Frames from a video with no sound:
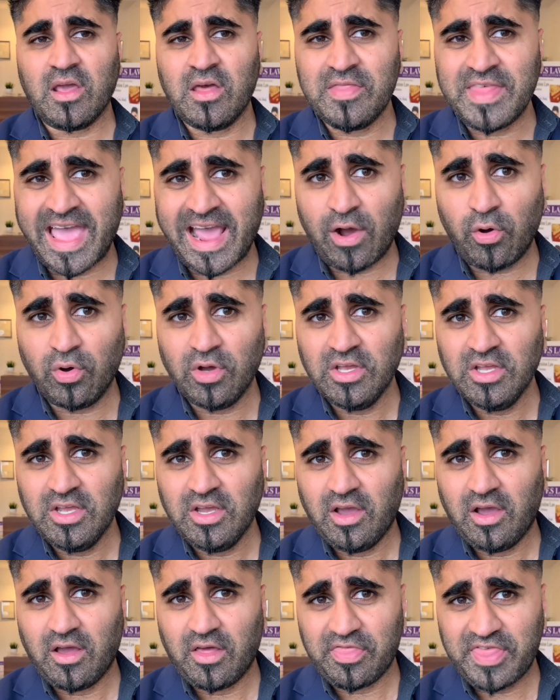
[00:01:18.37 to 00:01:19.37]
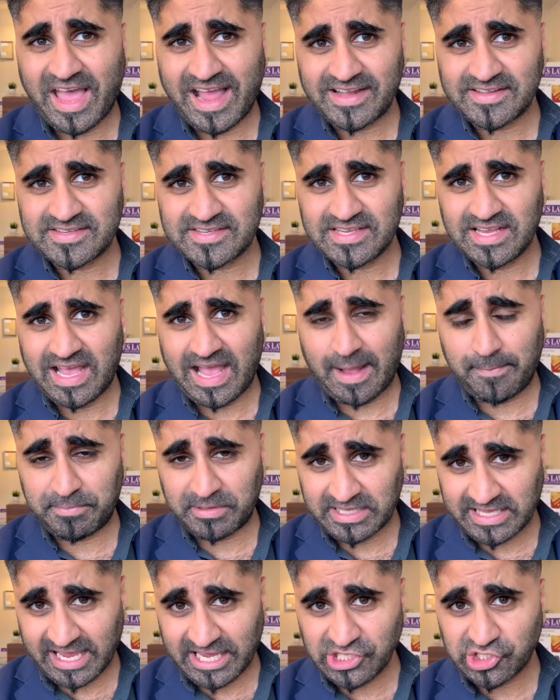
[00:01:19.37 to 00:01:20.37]
Now, that
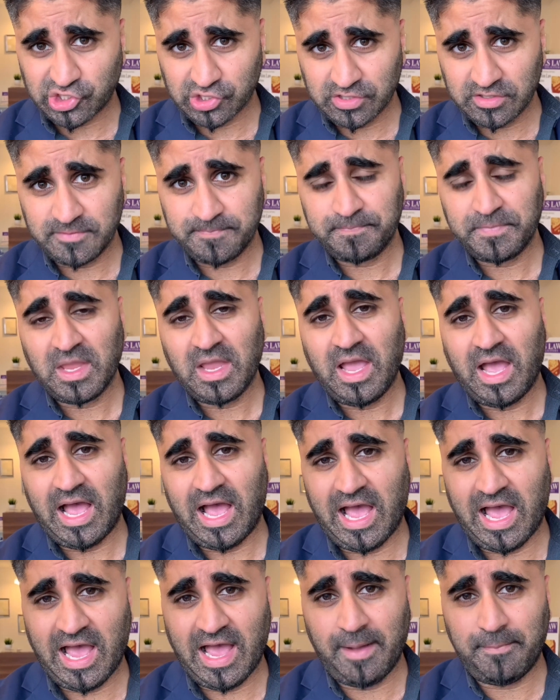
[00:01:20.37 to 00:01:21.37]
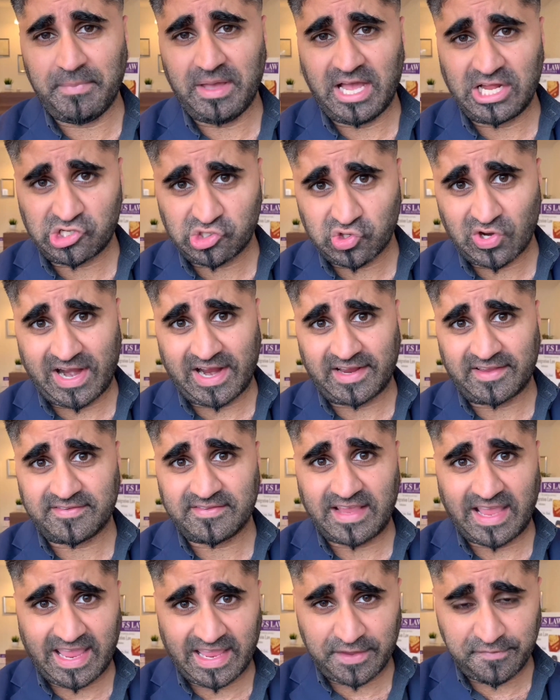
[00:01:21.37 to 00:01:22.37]
application
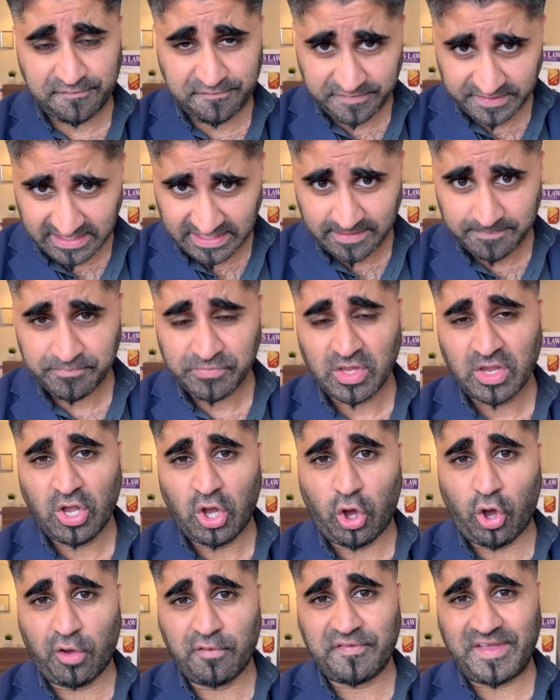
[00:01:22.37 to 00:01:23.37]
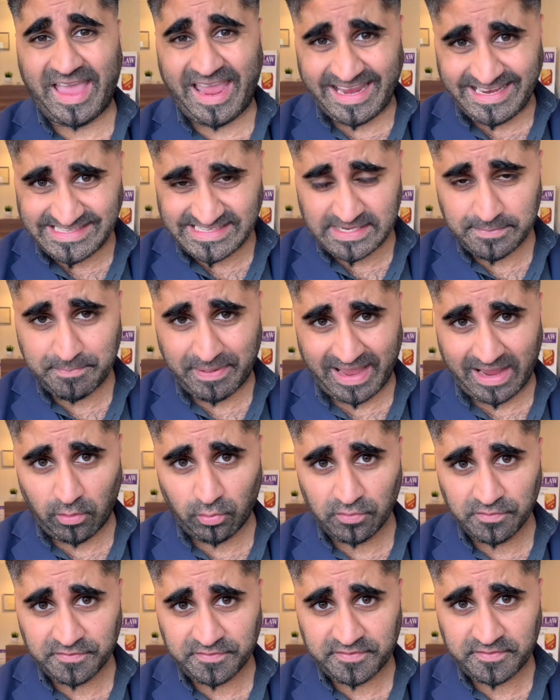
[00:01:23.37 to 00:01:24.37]
attracts a fee of
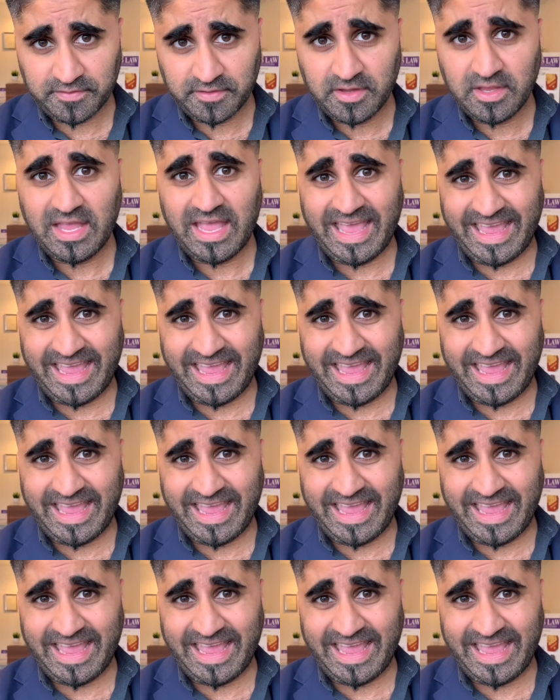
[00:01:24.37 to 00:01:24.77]
£80